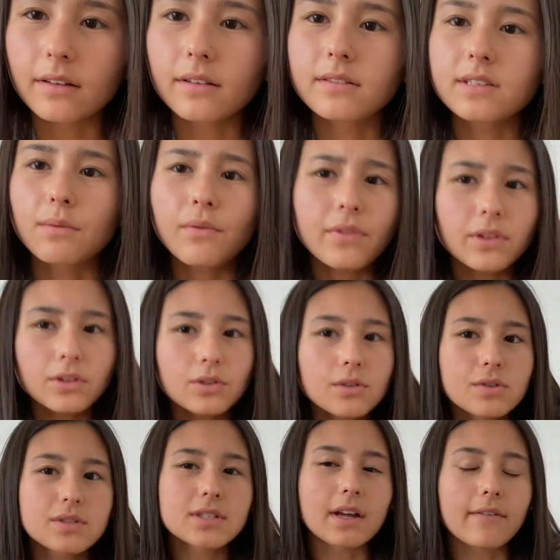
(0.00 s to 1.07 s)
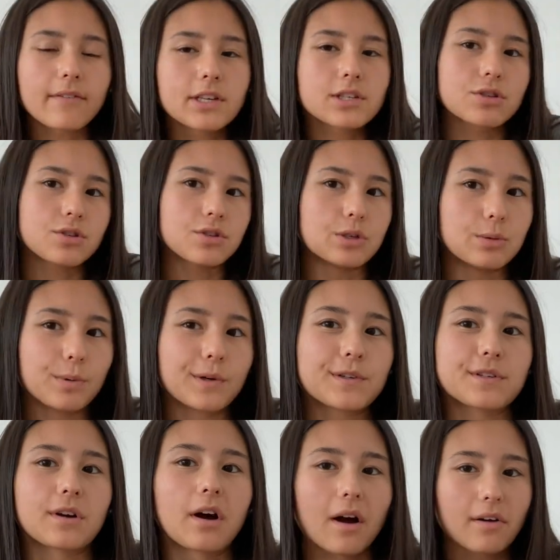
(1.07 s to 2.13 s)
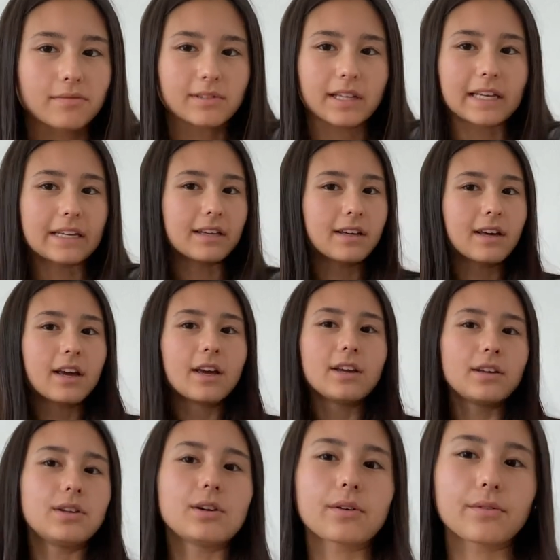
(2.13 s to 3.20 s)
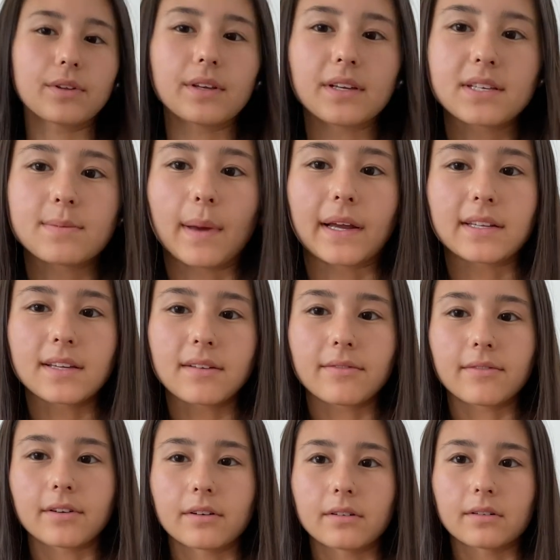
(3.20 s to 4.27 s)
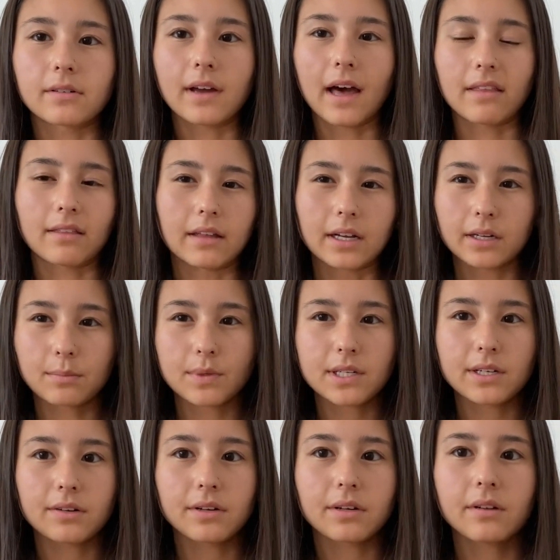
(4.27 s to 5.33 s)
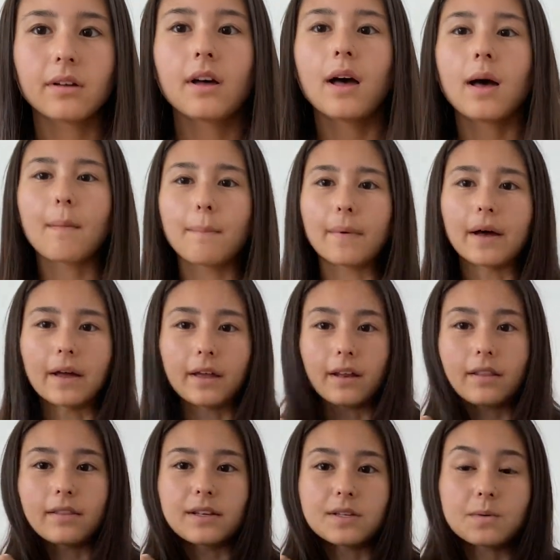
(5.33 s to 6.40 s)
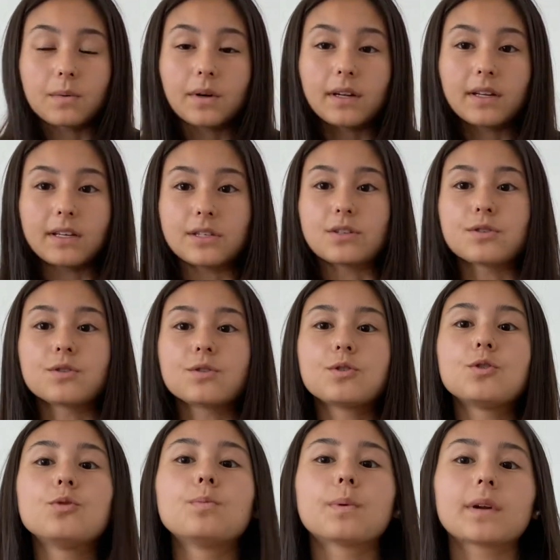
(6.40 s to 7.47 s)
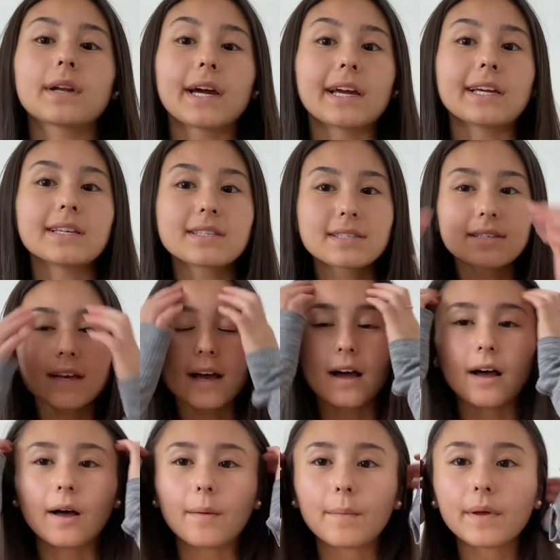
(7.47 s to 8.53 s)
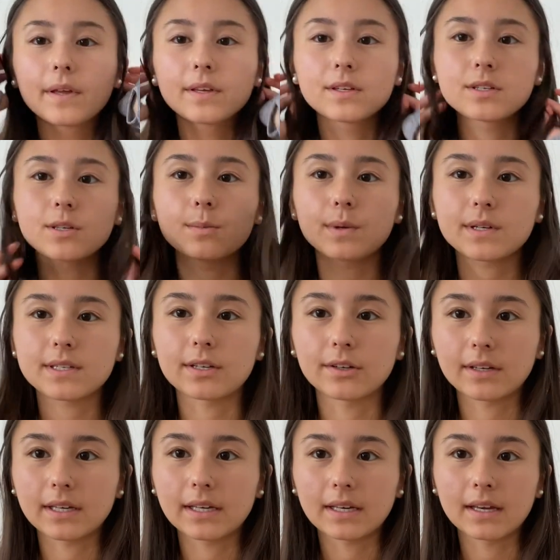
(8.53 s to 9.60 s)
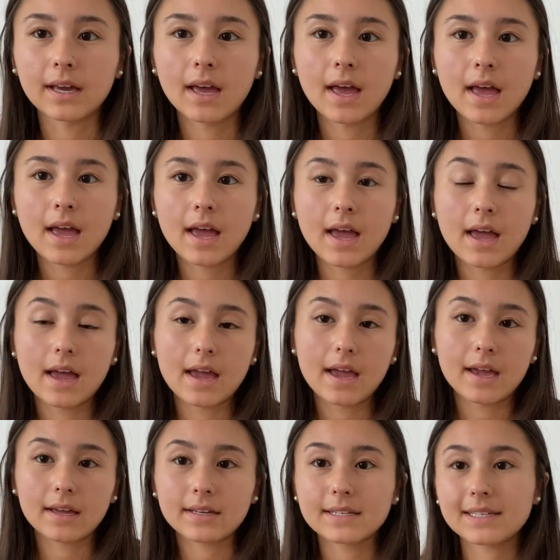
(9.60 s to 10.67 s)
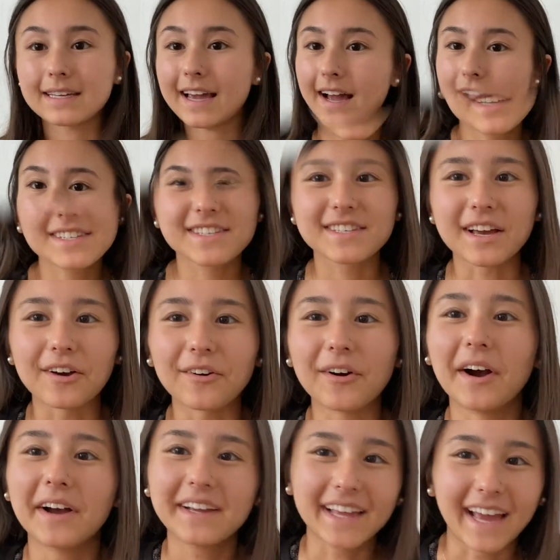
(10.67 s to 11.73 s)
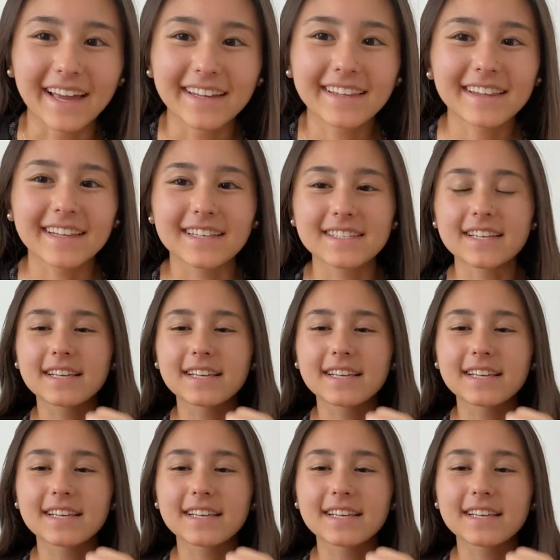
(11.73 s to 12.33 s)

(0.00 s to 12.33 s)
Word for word: some of the Lulu stuff is super soft. Like you don't really expect it for athletic material, but this one is super nice, um, super silky. And yeah, so again, this